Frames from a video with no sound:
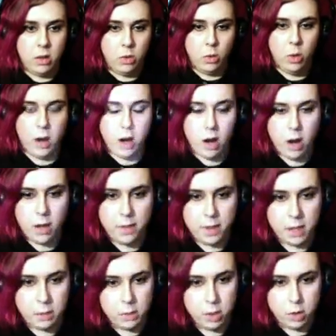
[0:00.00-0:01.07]
Where? I
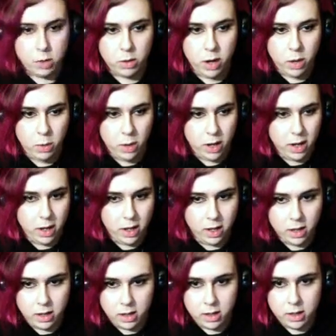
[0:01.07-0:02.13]
think I'm going the right way.
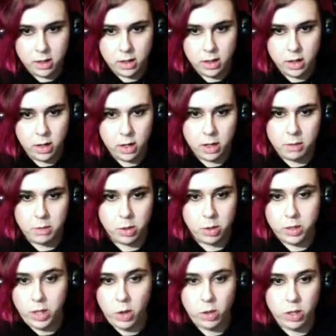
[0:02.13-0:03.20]
Oh, I'm going
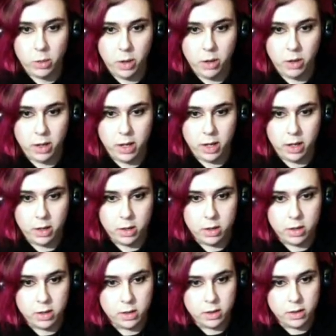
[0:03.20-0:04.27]
the only way right now.
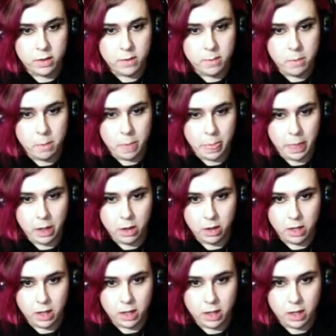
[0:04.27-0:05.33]

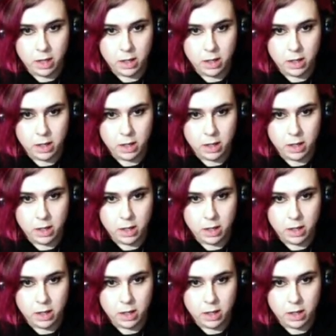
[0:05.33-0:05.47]
Okay.